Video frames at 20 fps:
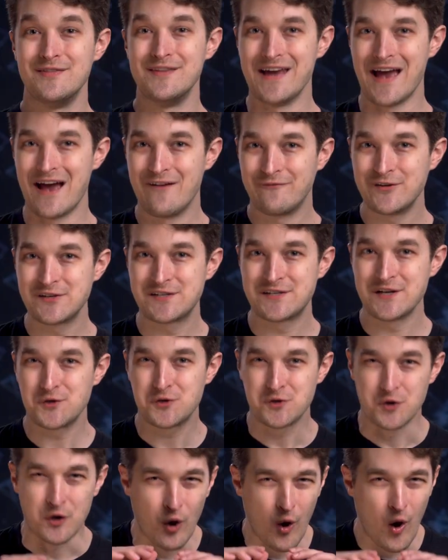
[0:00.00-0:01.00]
The emphasis
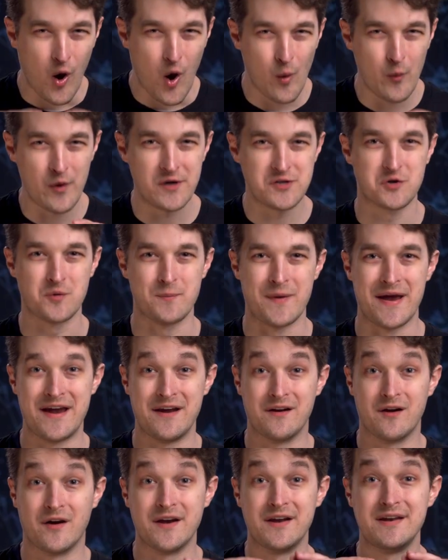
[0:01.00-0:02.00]
should always
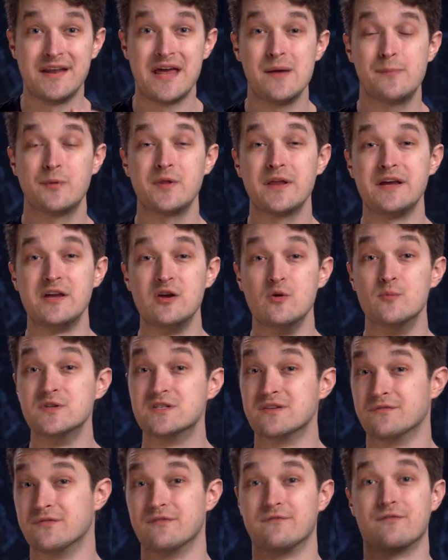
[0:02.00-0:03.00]
remain on enabling
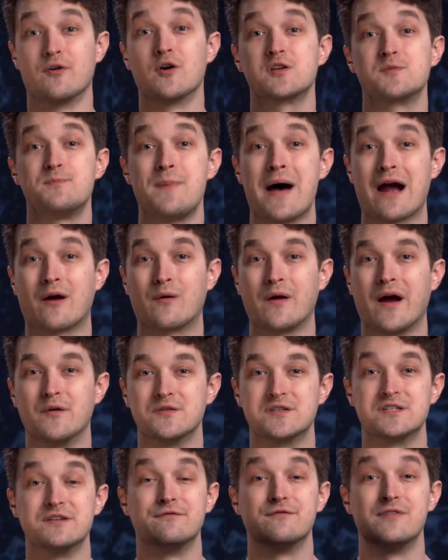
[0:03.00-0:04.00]
humans of diverse
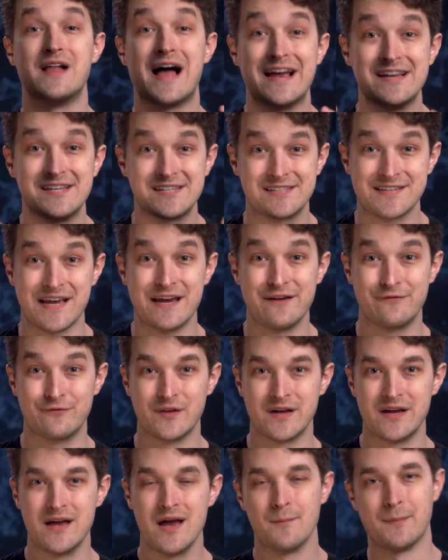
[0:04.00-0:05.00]
backgrounds to fly
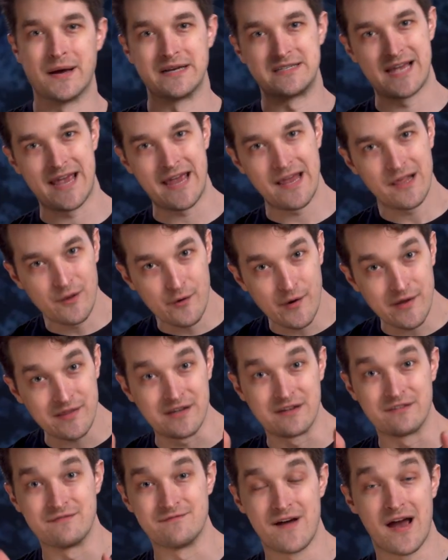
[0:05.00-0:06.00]
safely by tailoring
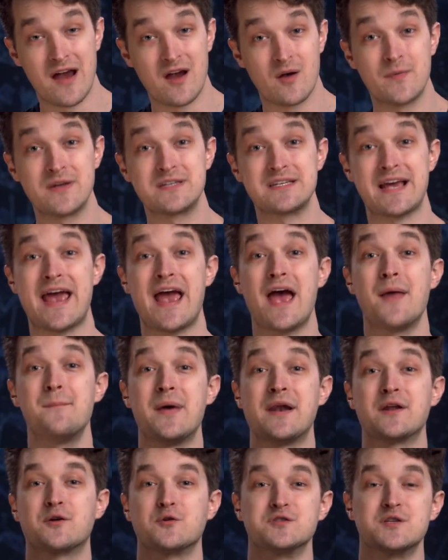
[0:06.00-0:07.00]
the environment and
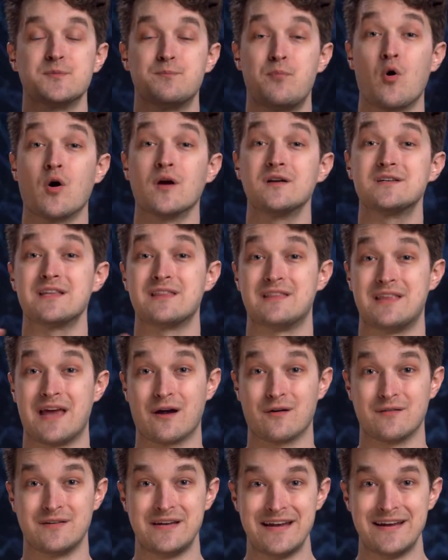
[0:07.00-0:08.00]
medical support to
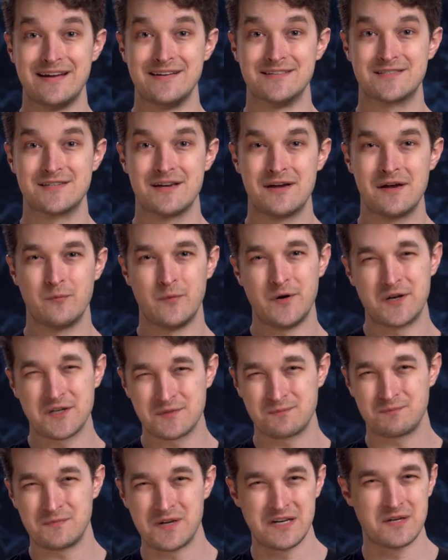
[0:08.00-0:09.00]
their needs we
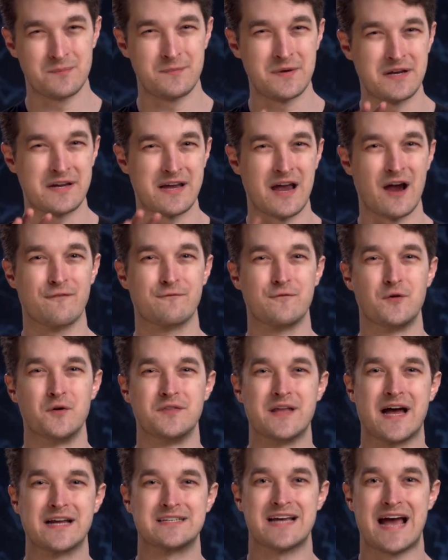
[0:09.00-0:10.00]
just need to be careful
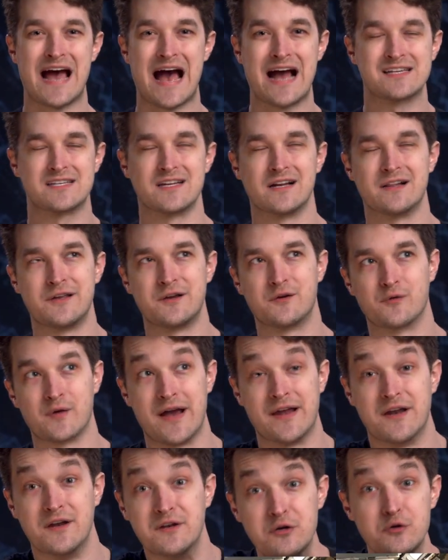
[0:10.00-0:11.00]
not to accidentally
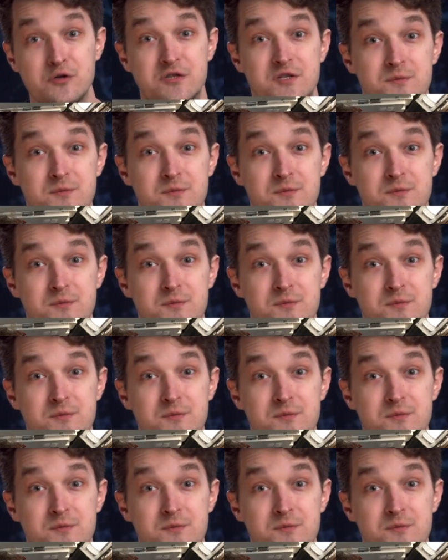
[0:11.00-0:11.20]
create a new